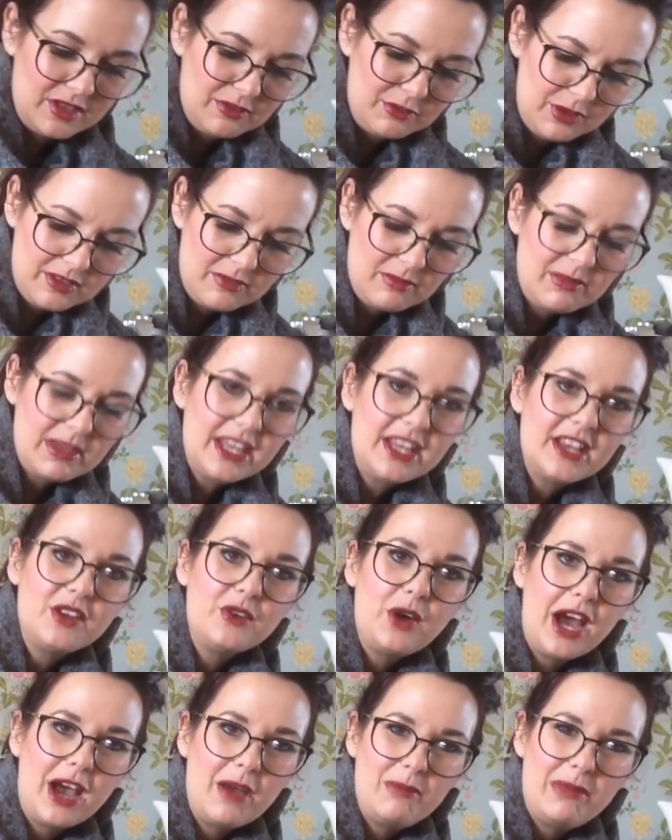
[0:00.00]
With them being
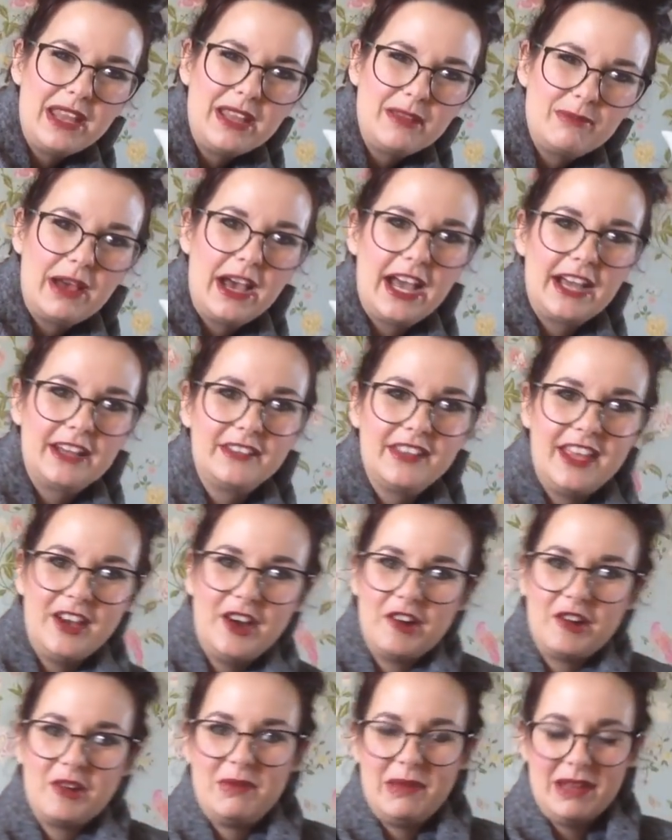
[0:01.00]
quite a big bag, they
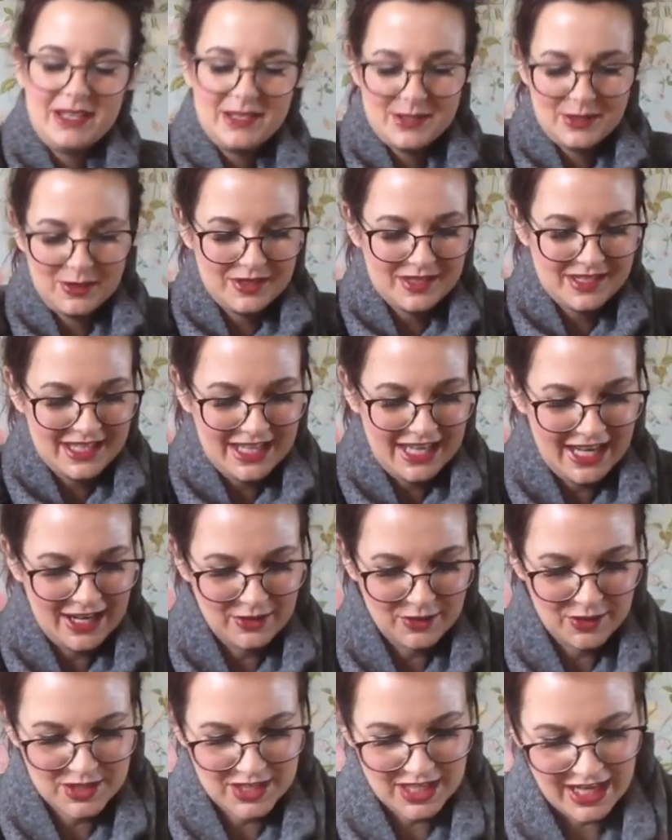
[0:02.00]
are a bit sort of
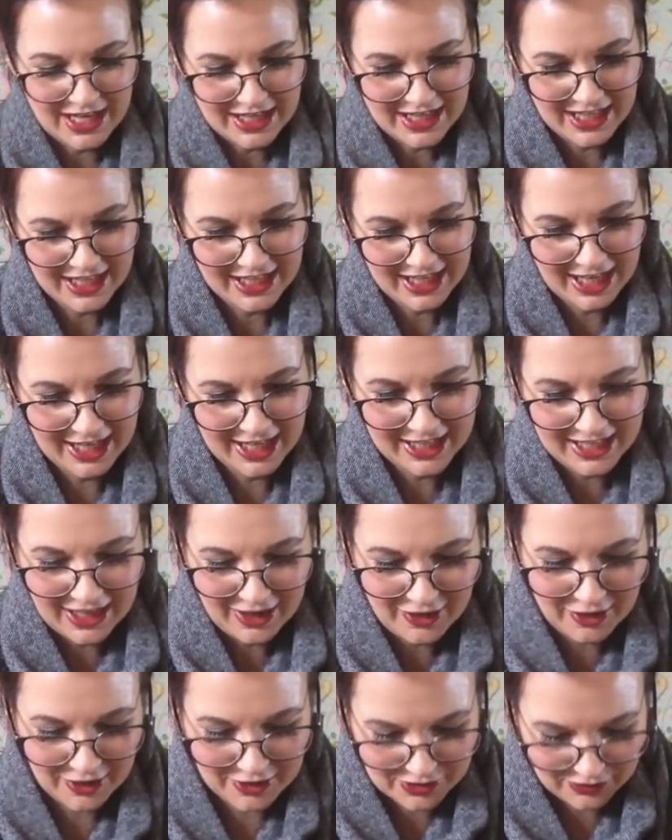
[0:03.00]
slouchy and it can get
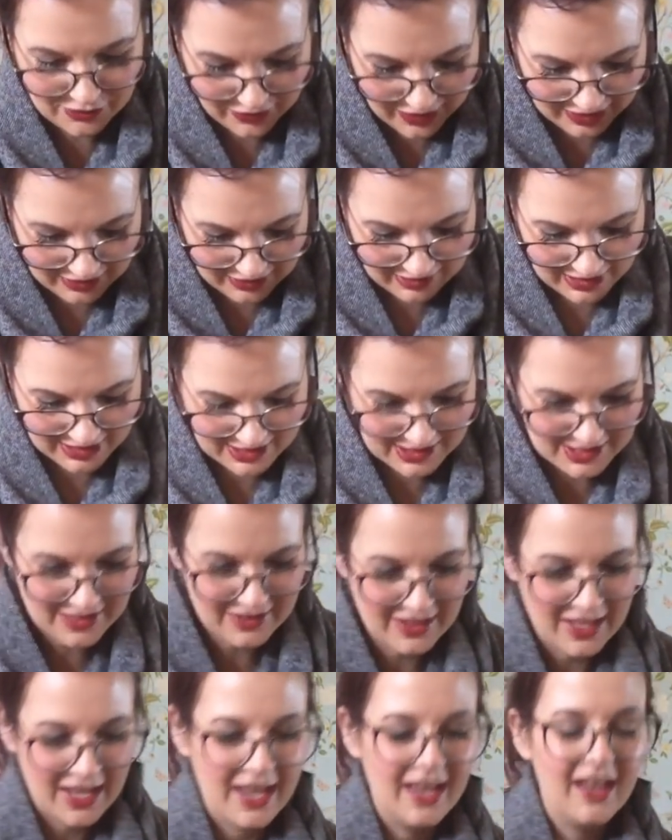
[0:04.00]
hard to find things
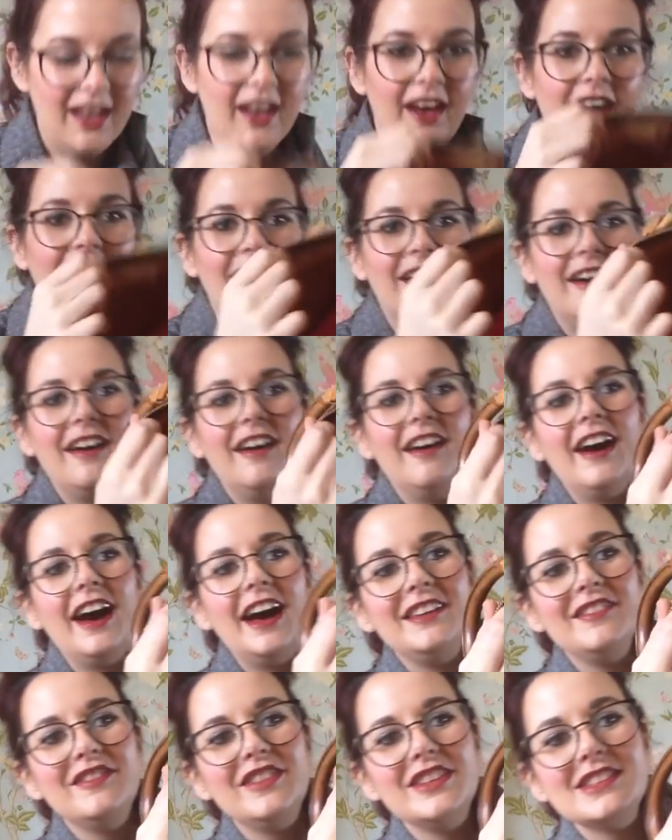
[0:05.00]
in there.
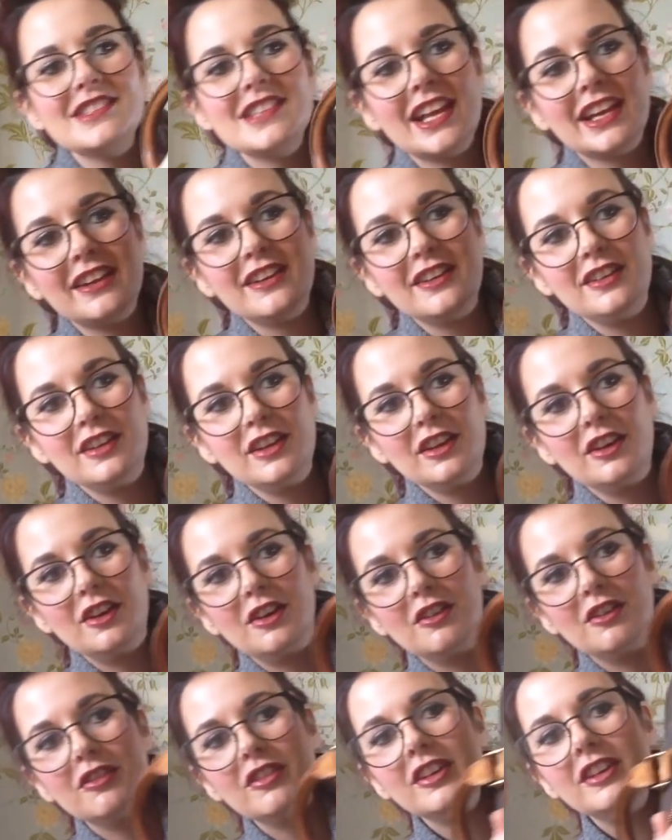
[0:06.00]
And it fits like a
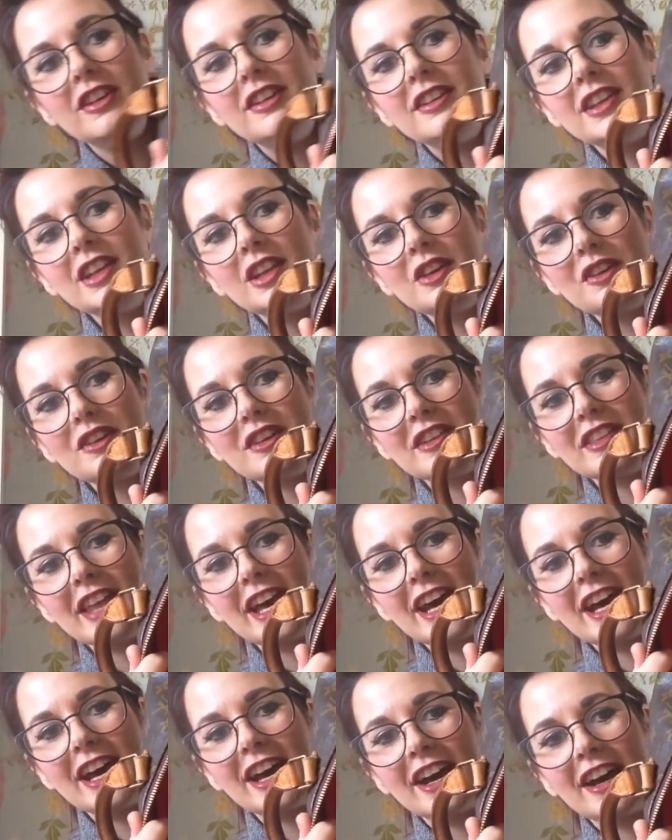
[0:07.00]
glove. Look at
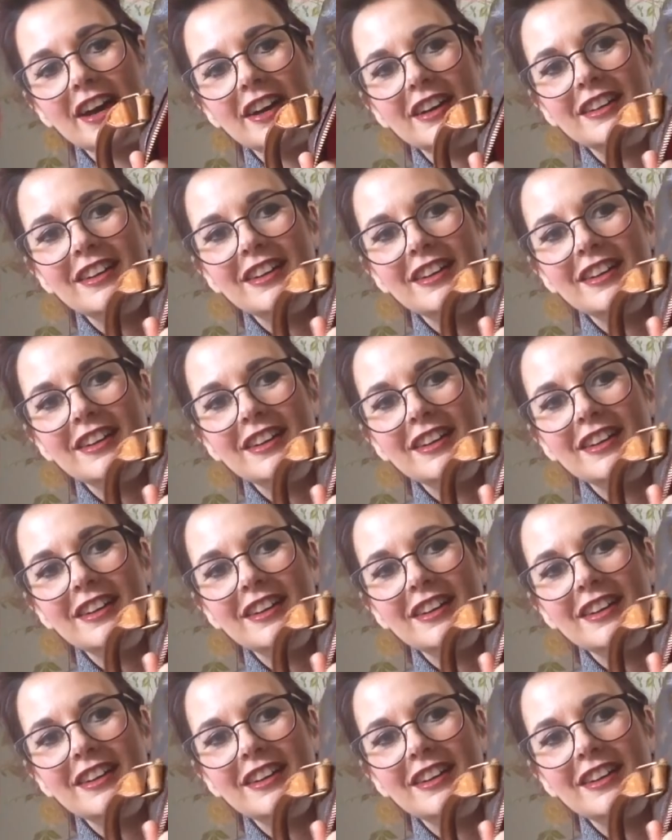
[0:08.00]
that.